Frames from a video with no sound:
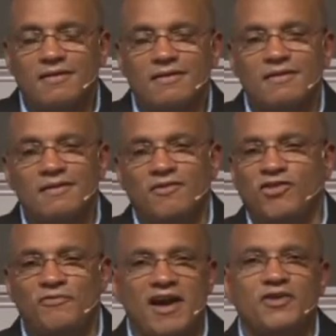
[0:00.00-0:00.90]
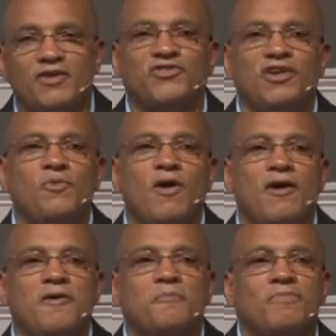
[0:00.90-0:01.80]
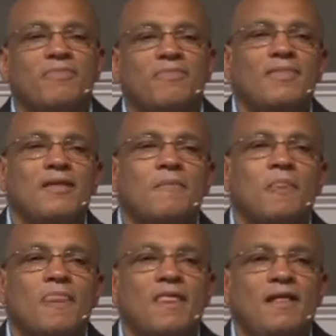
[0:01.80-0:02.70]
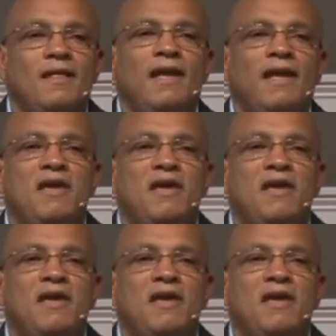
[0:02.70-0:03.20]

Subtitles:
It's a very interesting word. It means